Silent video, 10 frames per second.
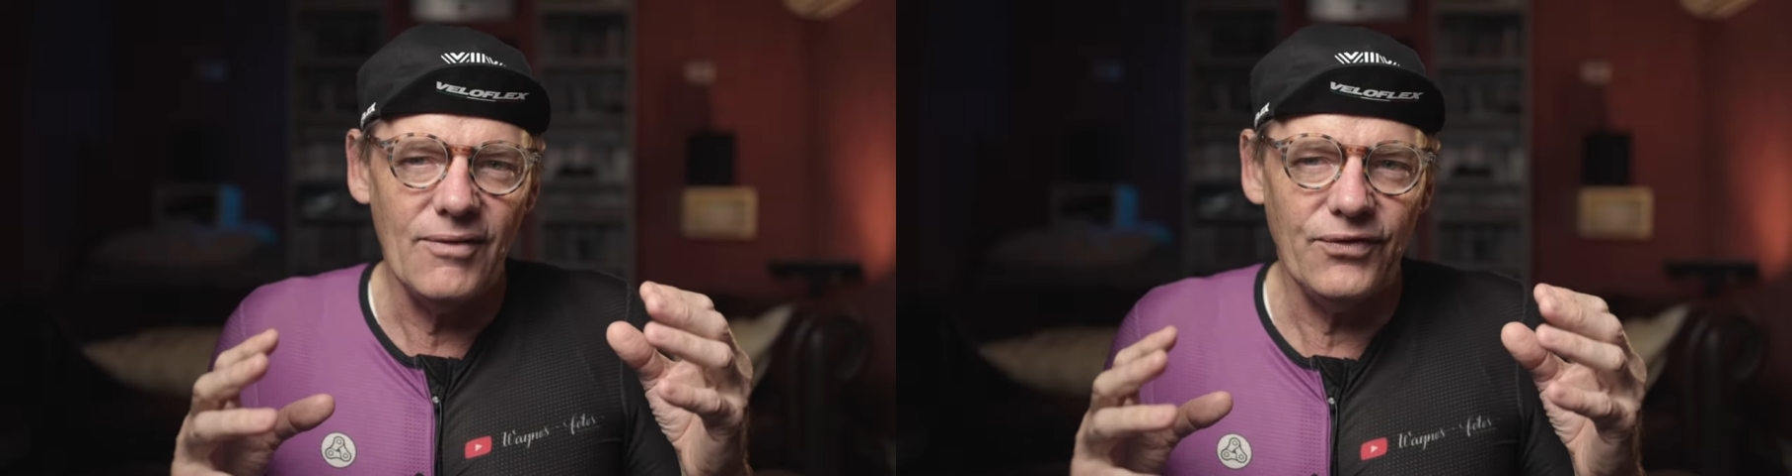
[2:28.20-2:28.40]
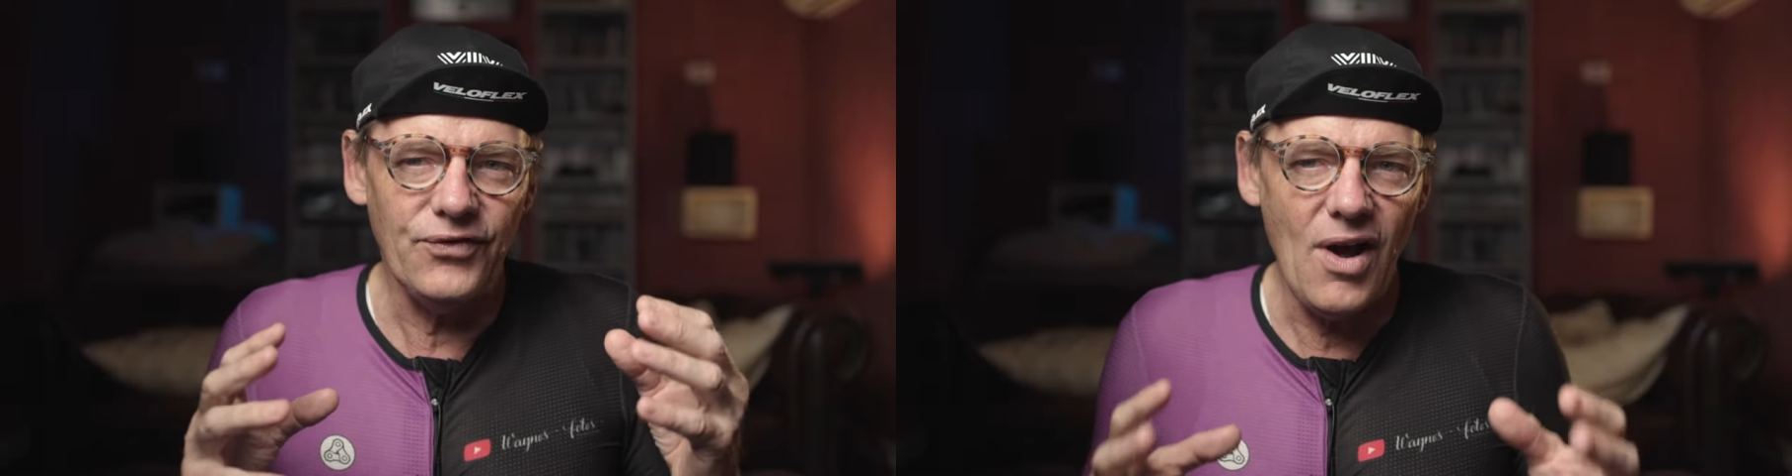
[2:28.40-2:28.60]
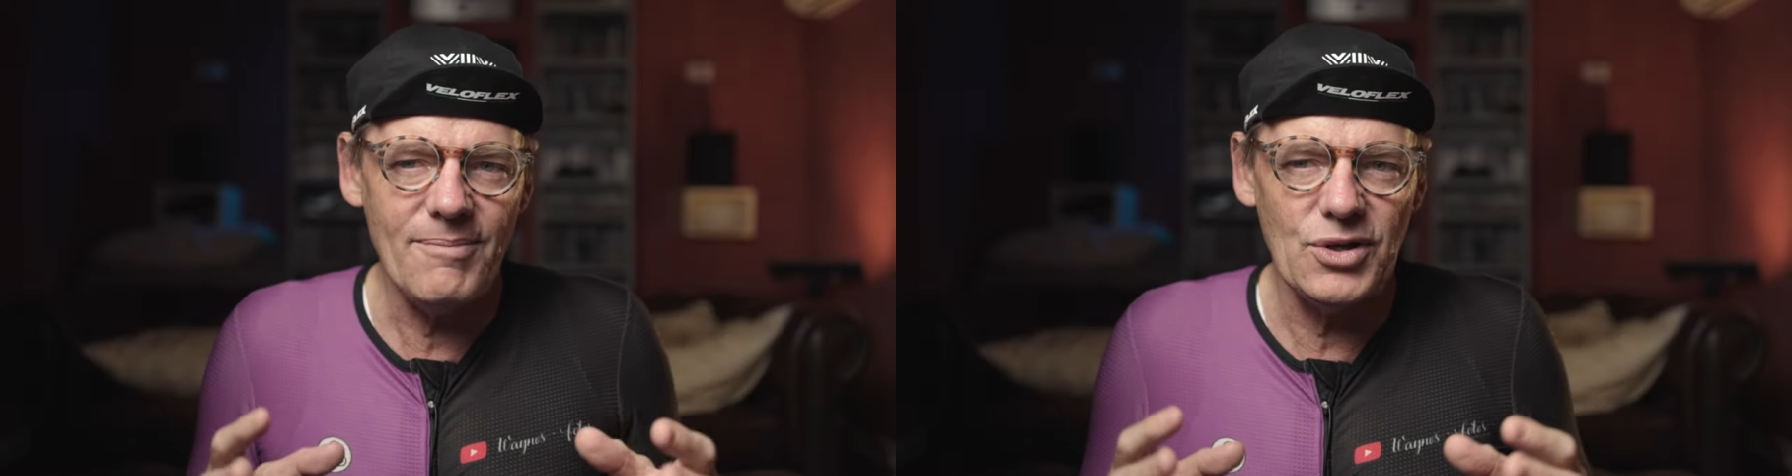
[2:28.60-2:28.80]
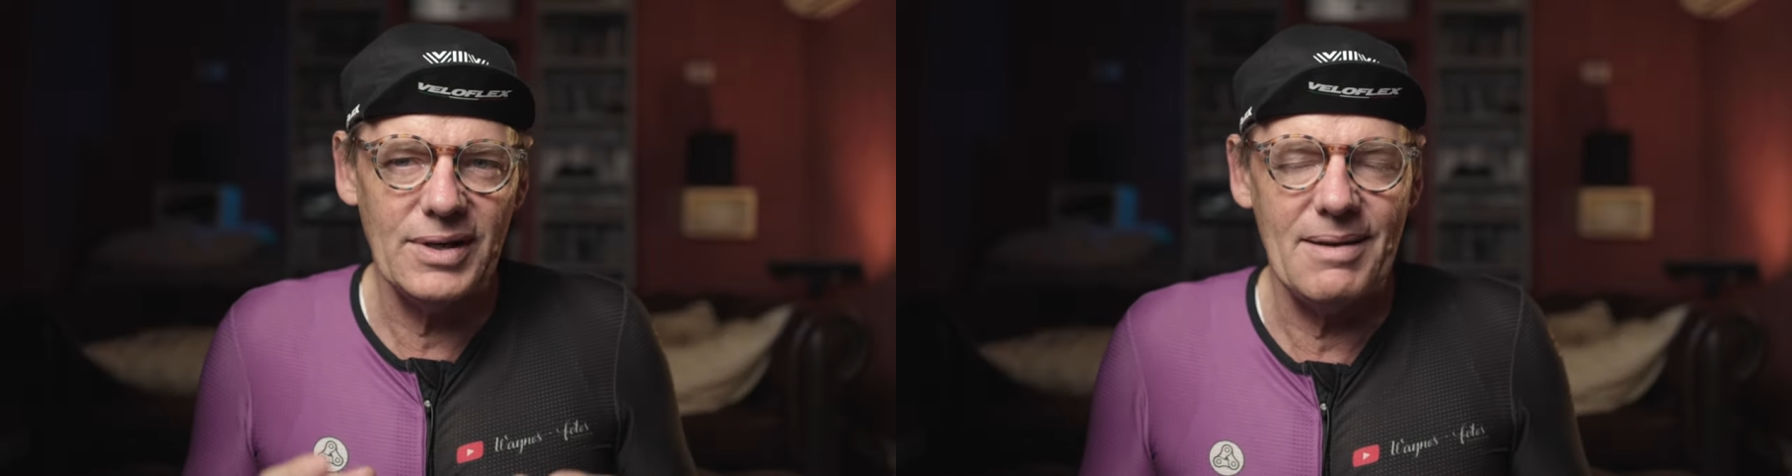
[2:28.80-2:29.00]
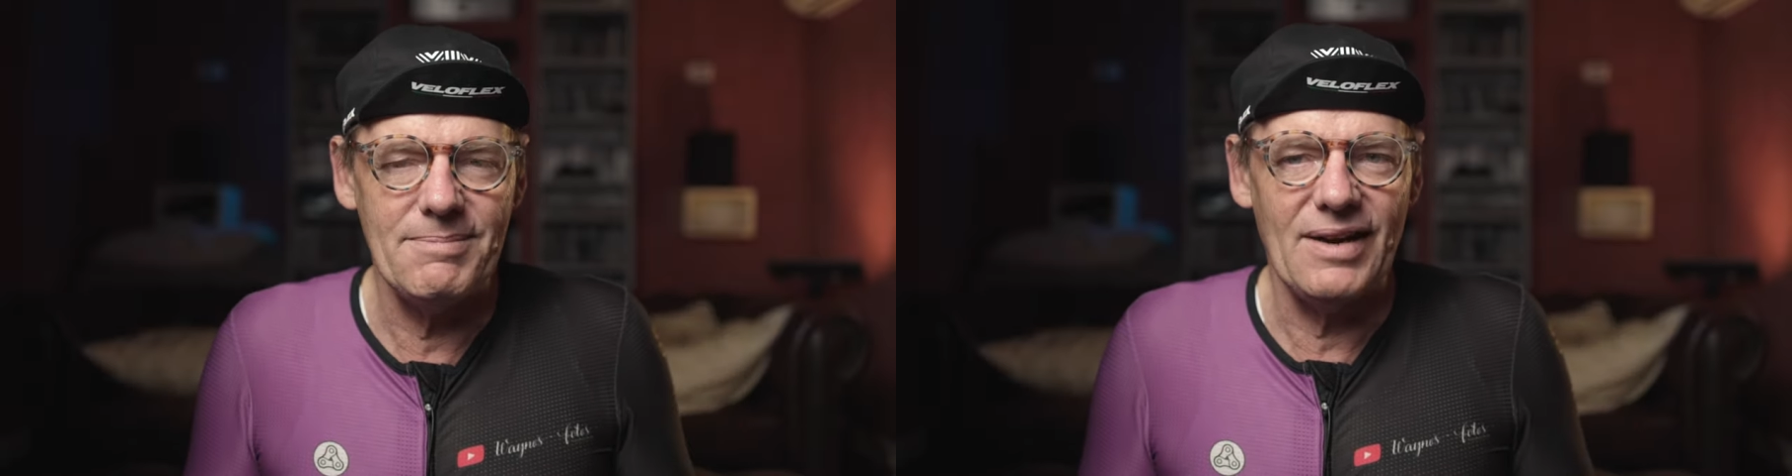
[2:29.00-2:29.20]
from
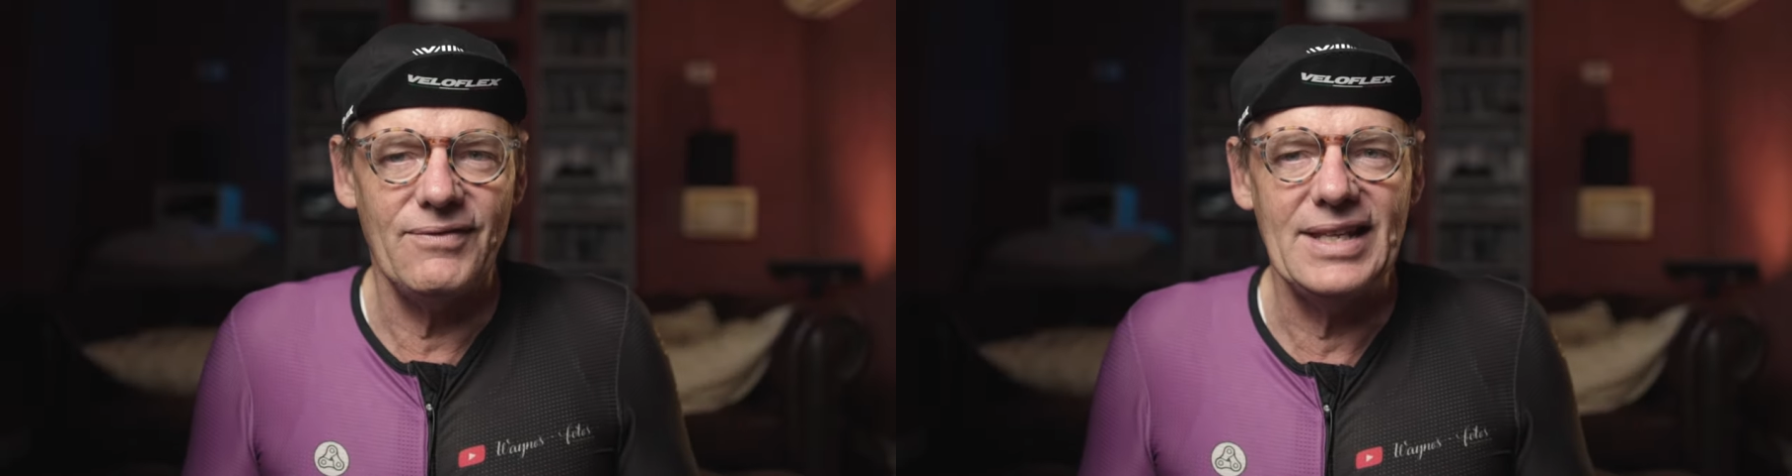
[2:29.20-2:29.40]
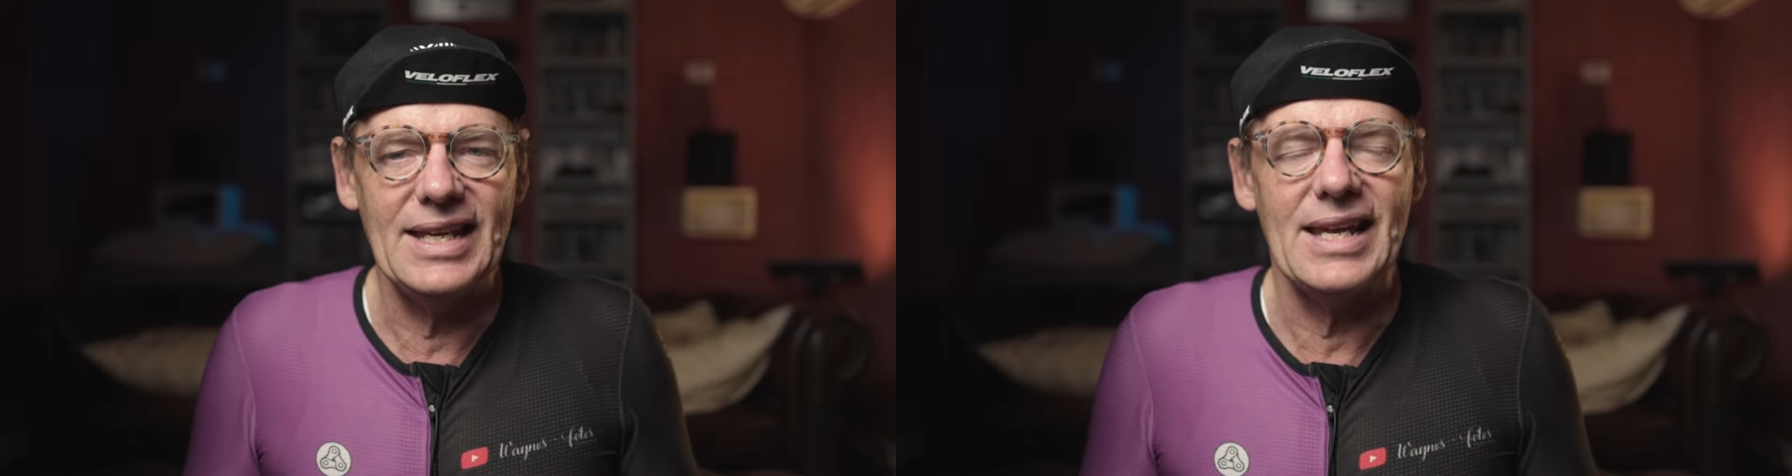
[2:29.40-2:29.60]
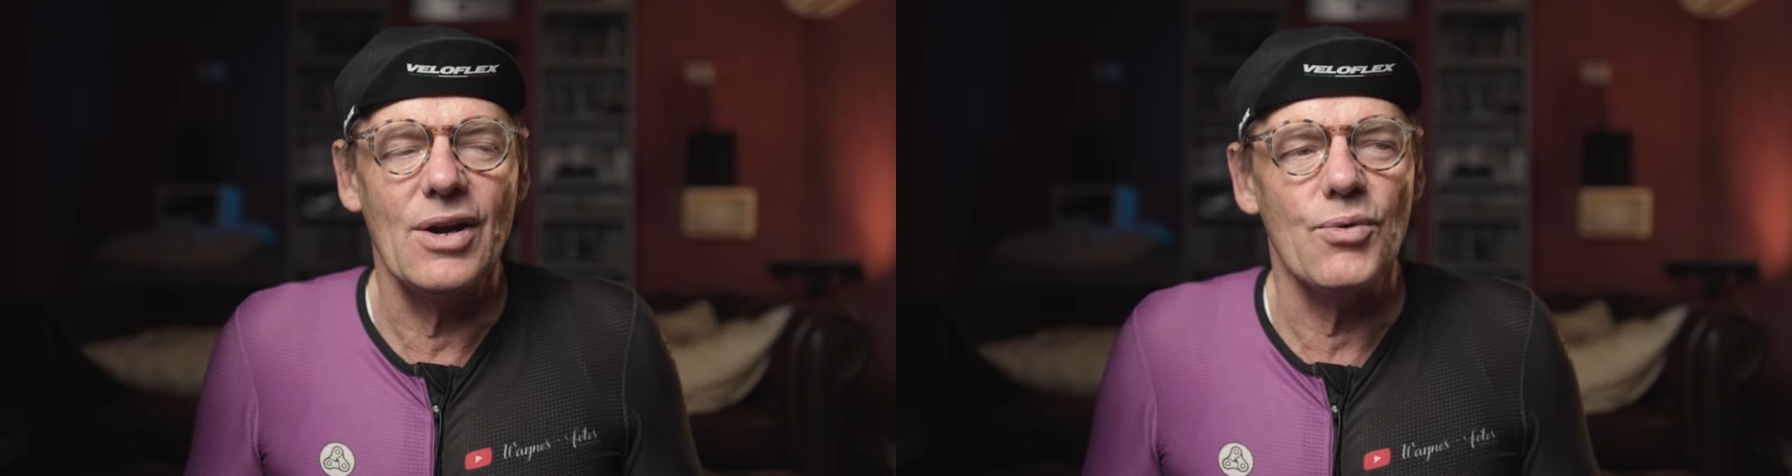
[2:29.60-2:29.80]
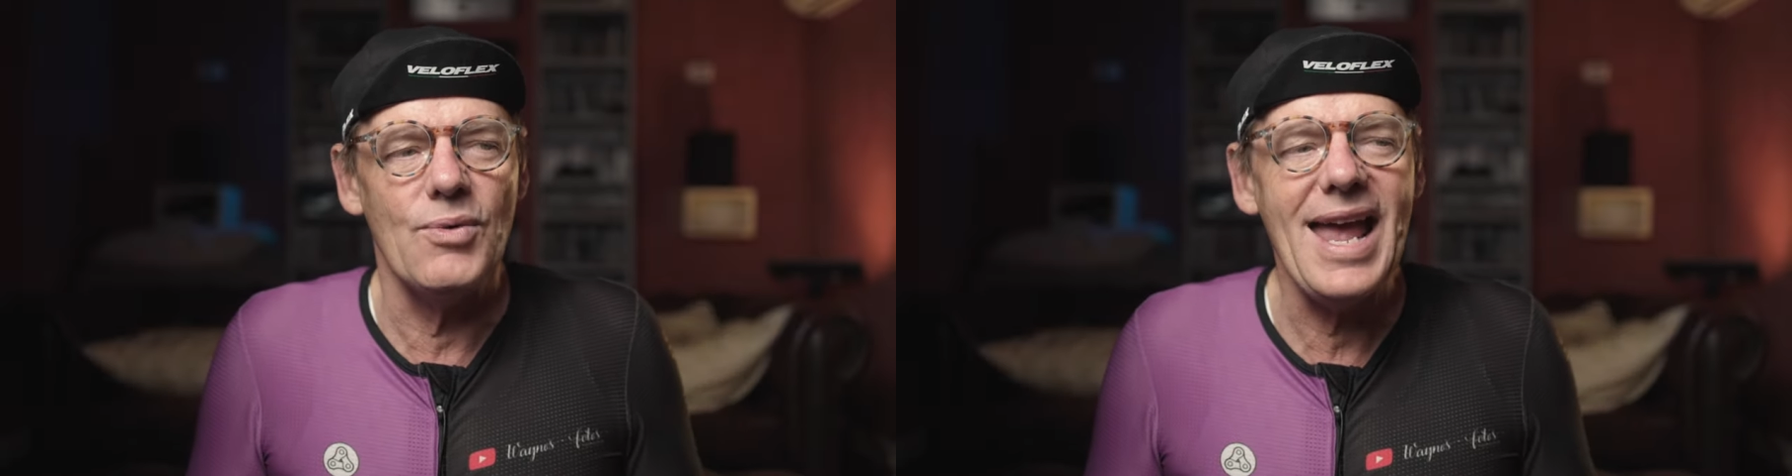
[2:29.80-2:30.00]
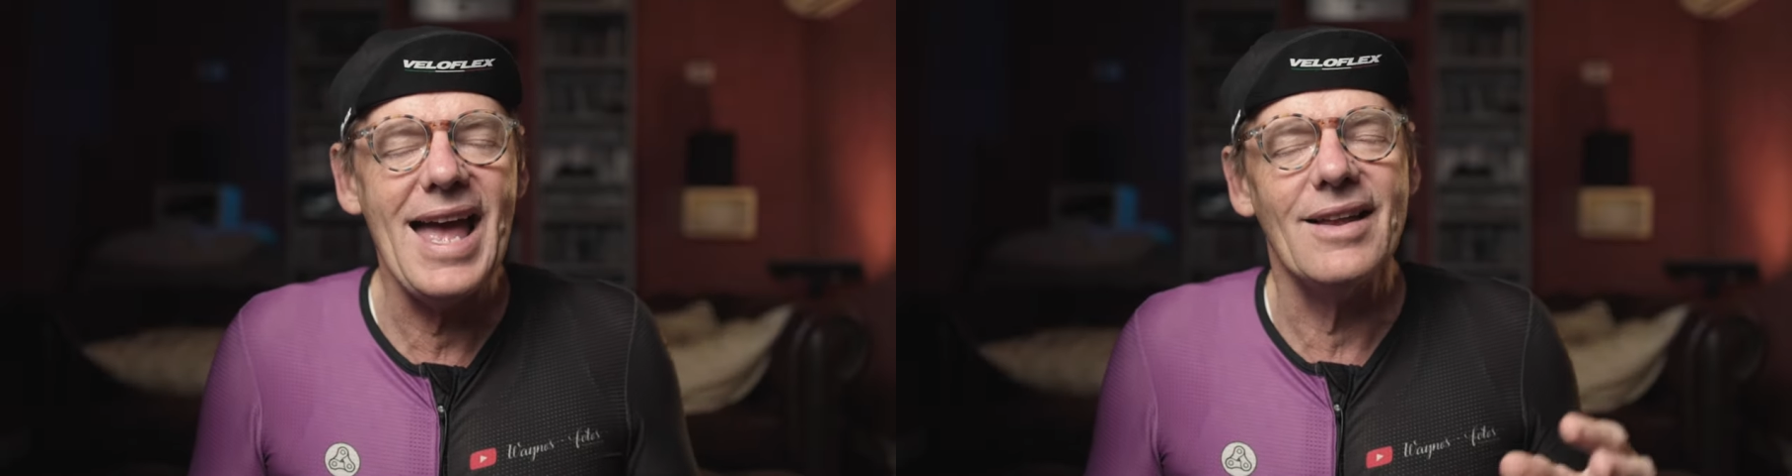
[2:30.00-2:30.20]
doing a bit of digging
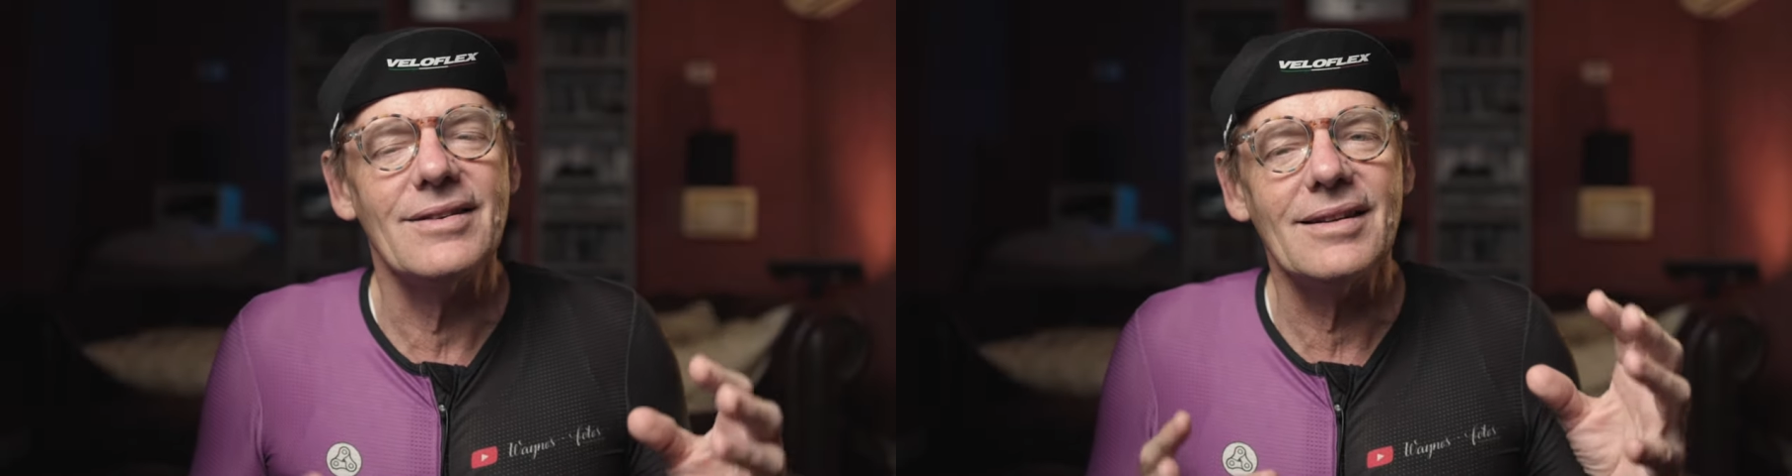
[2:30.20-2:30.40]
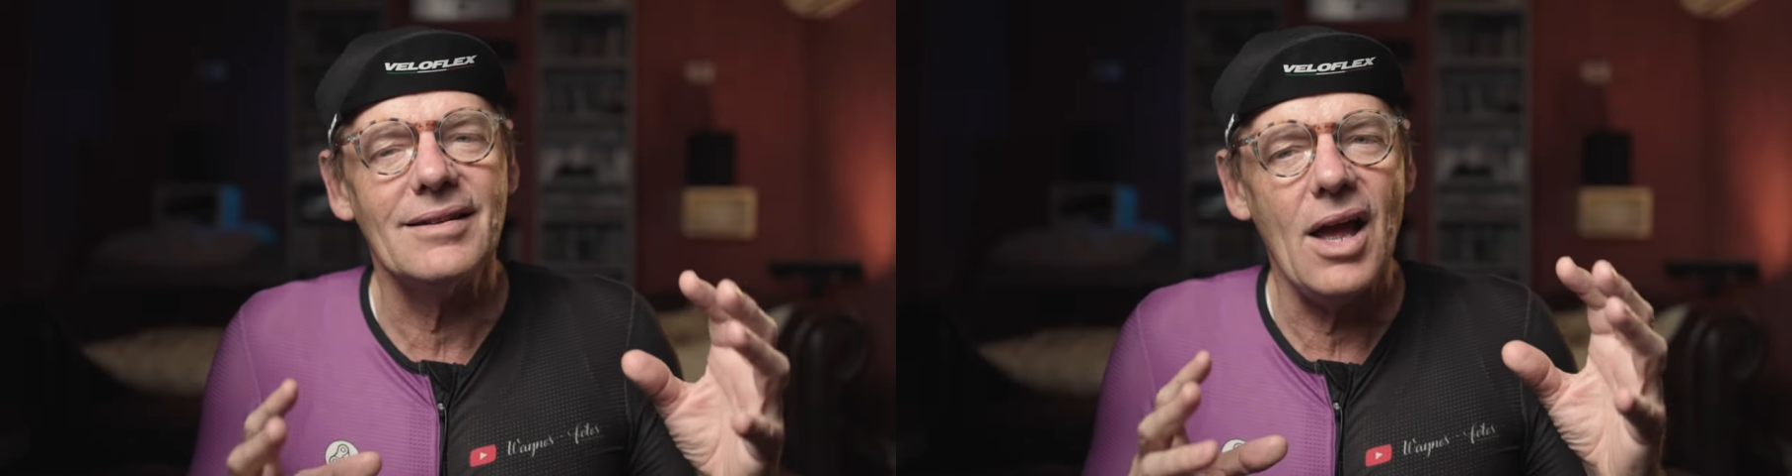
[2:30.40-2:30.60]
around,